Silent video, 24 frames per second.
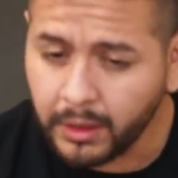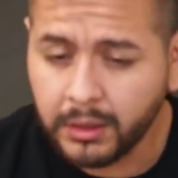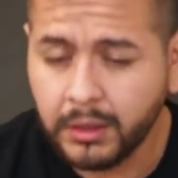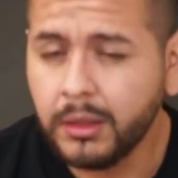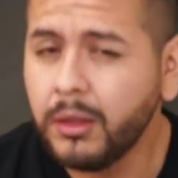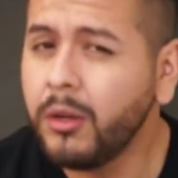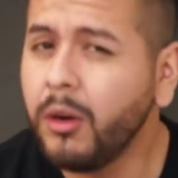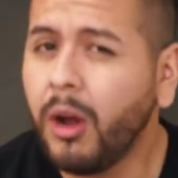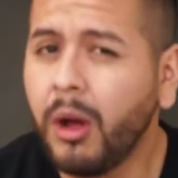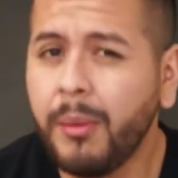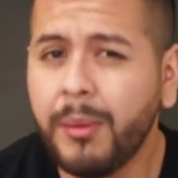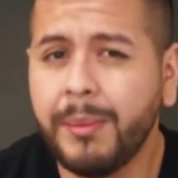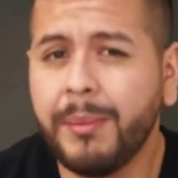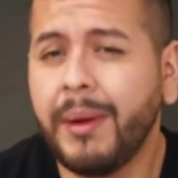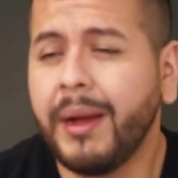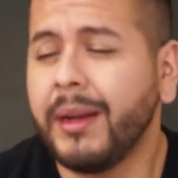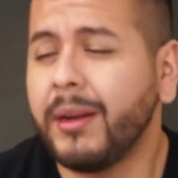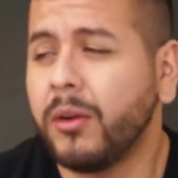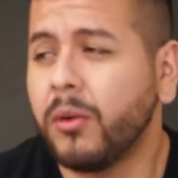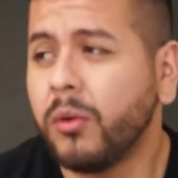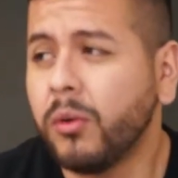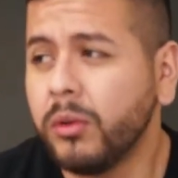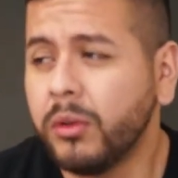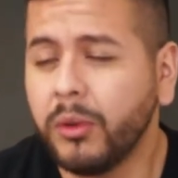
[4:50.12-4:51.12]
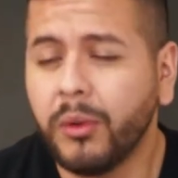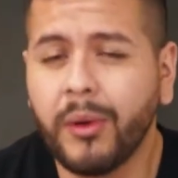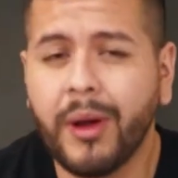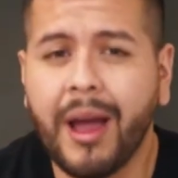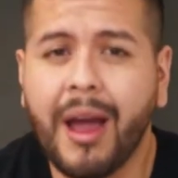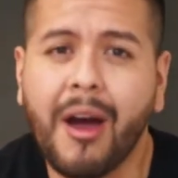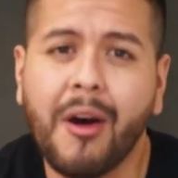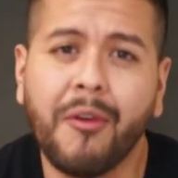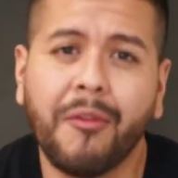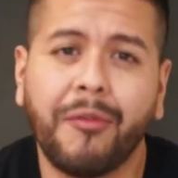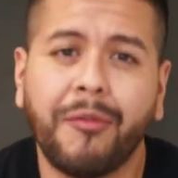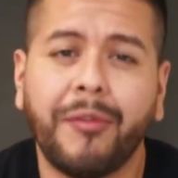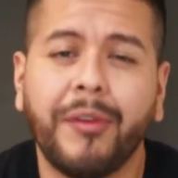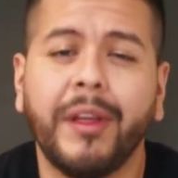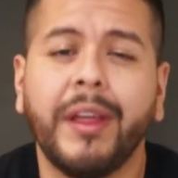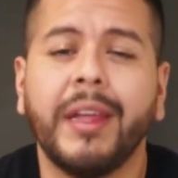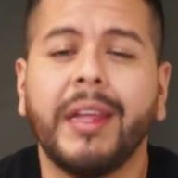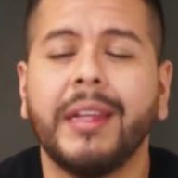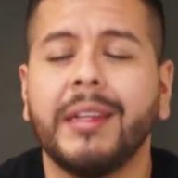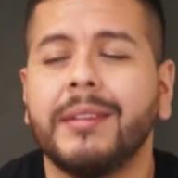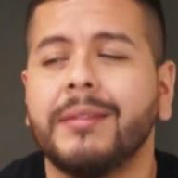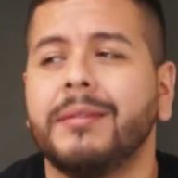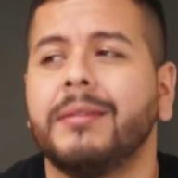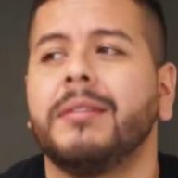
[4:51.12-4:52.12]
in my cool little
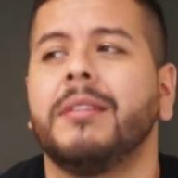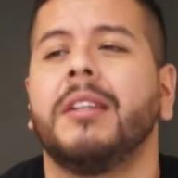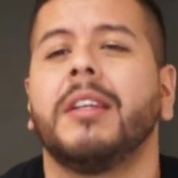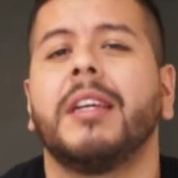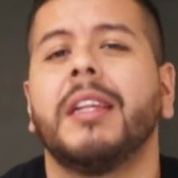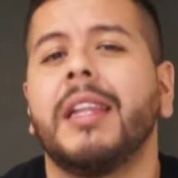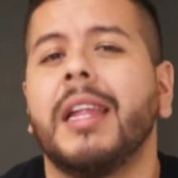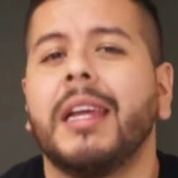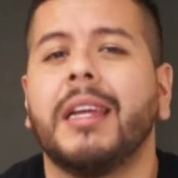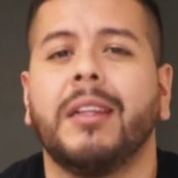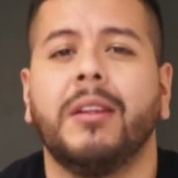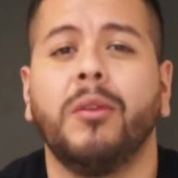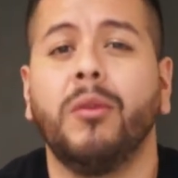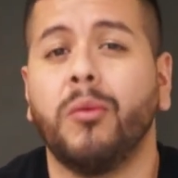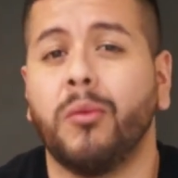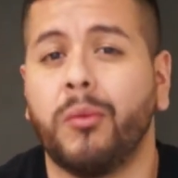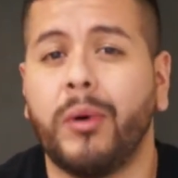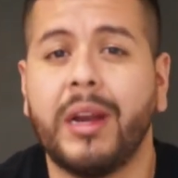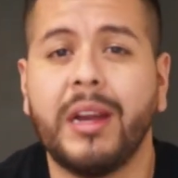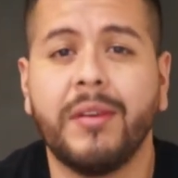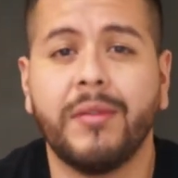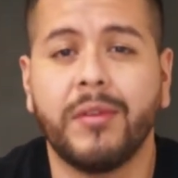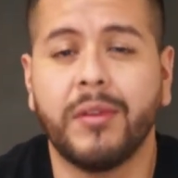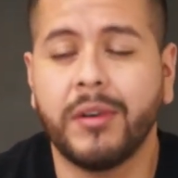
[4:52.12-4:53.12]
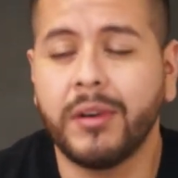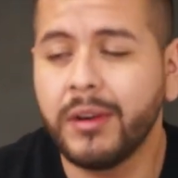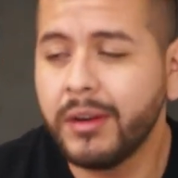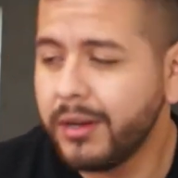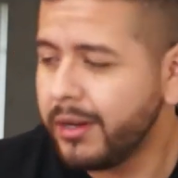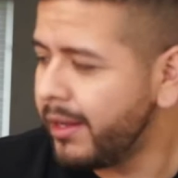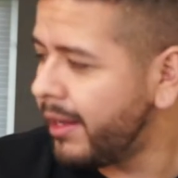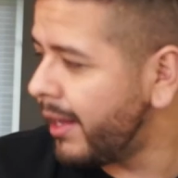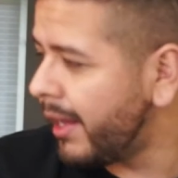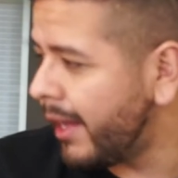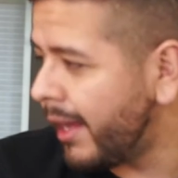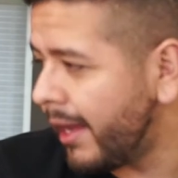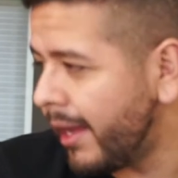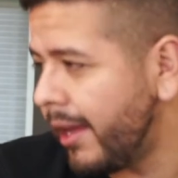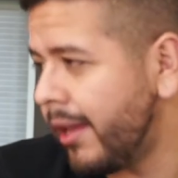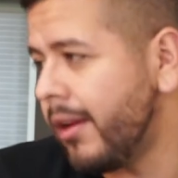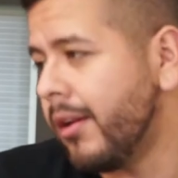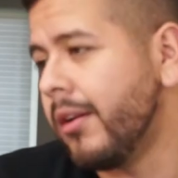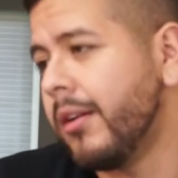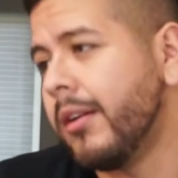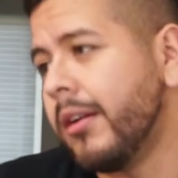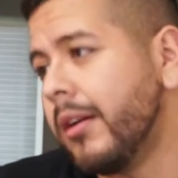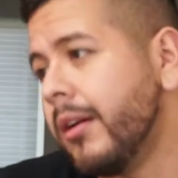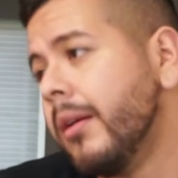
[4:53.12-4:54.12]
outfit, looking like a little raver, and
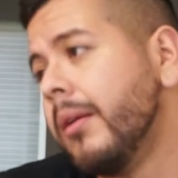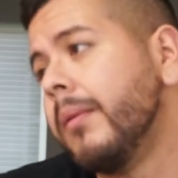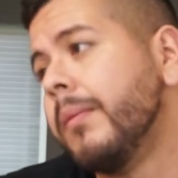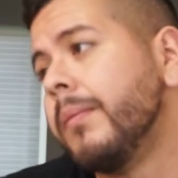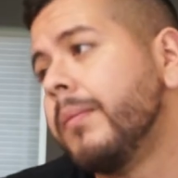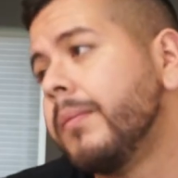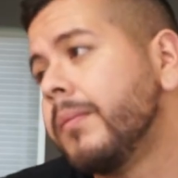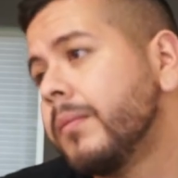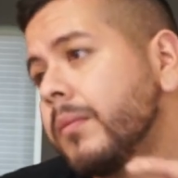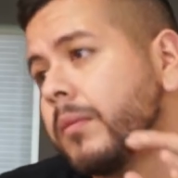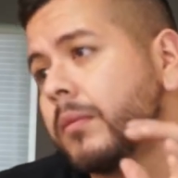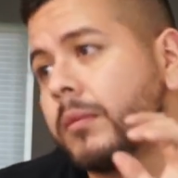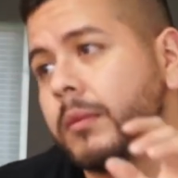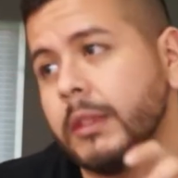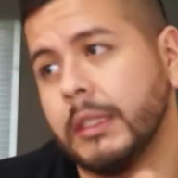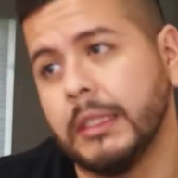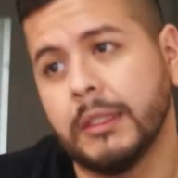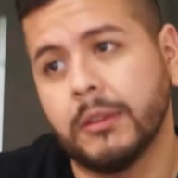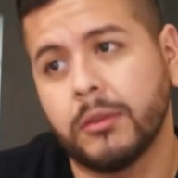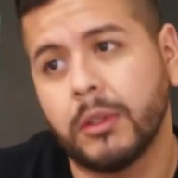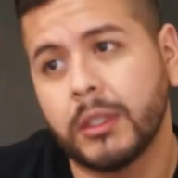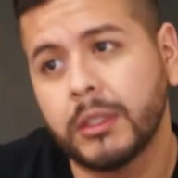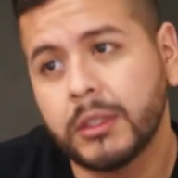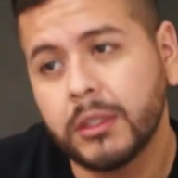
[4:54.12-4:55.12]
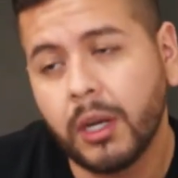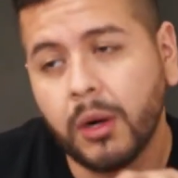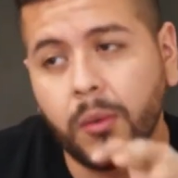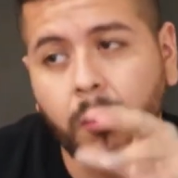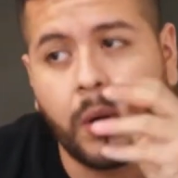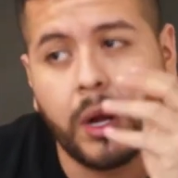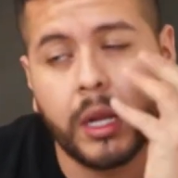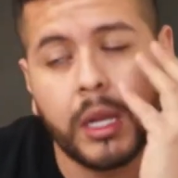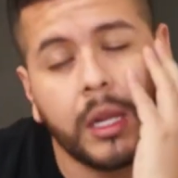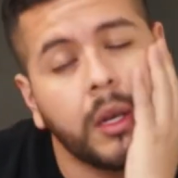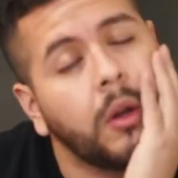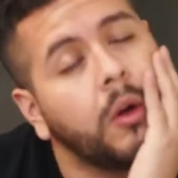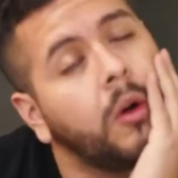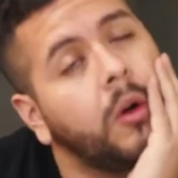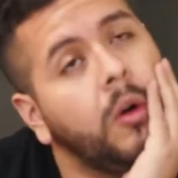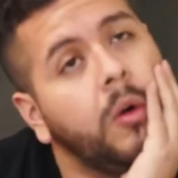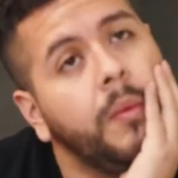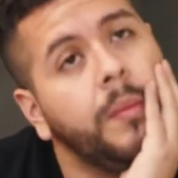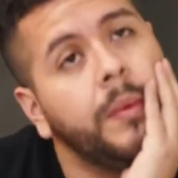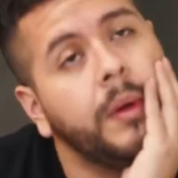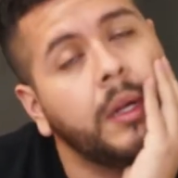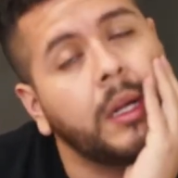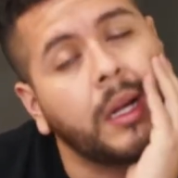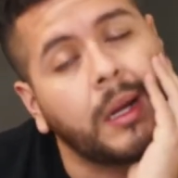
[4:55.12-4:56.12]
so I started walking
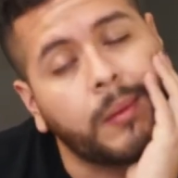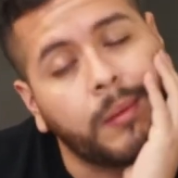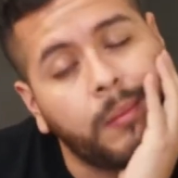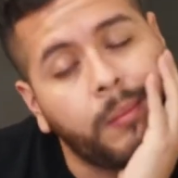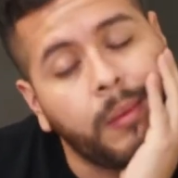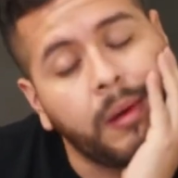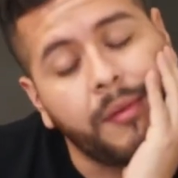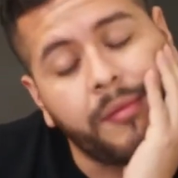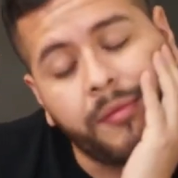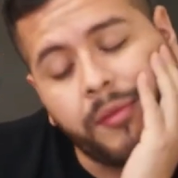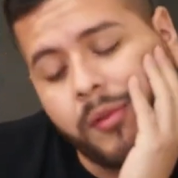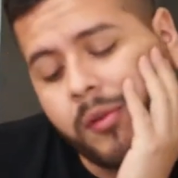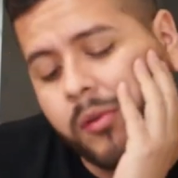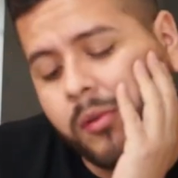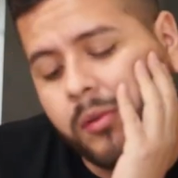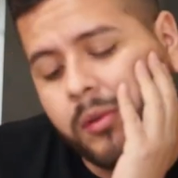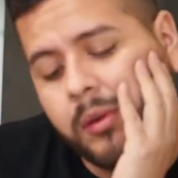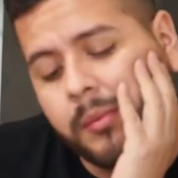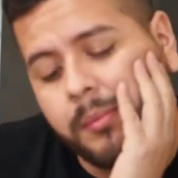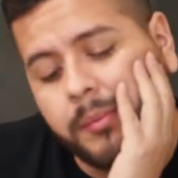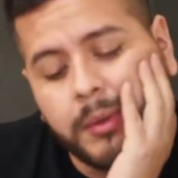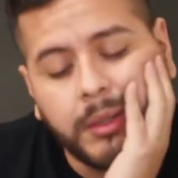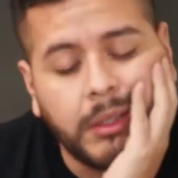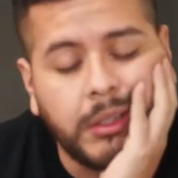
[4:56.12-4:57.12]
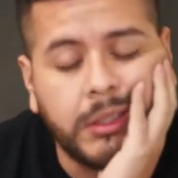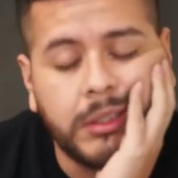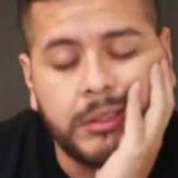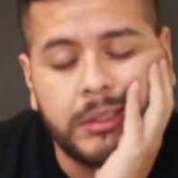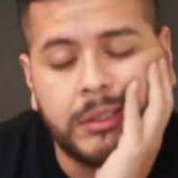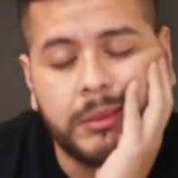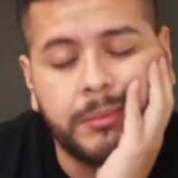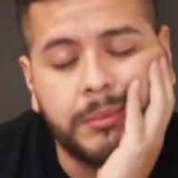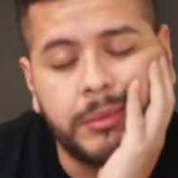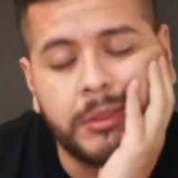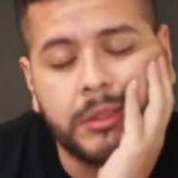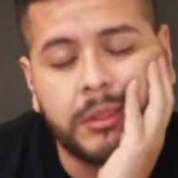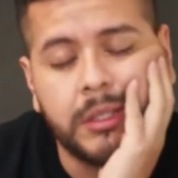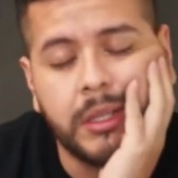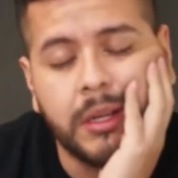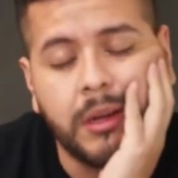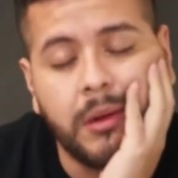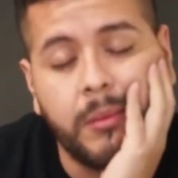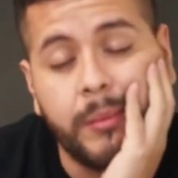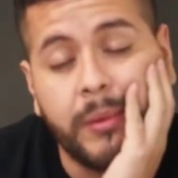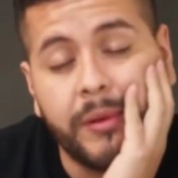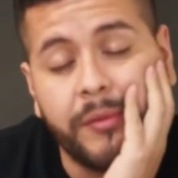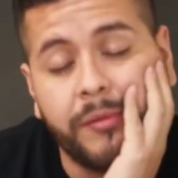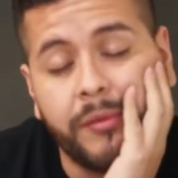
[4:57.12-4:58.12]
home on my phone, I'm just like
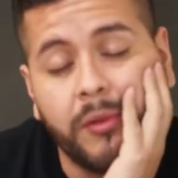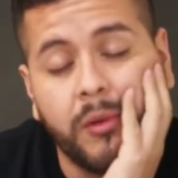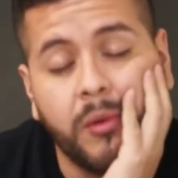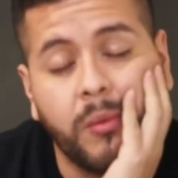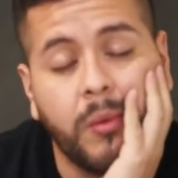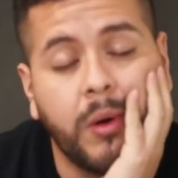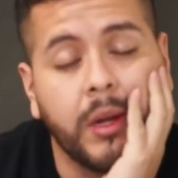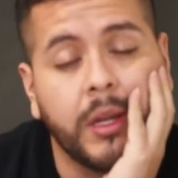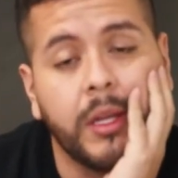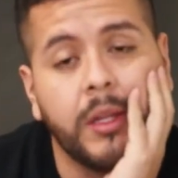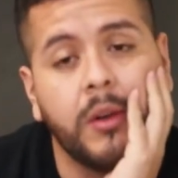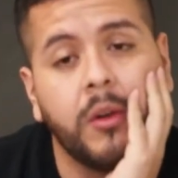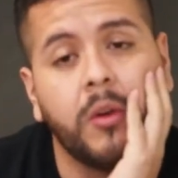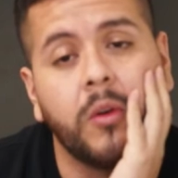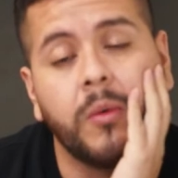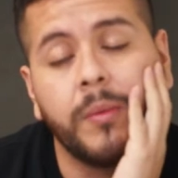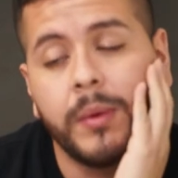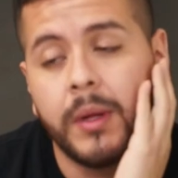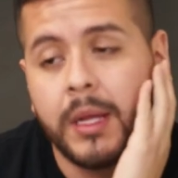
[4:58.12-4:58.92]
on my phone walking home.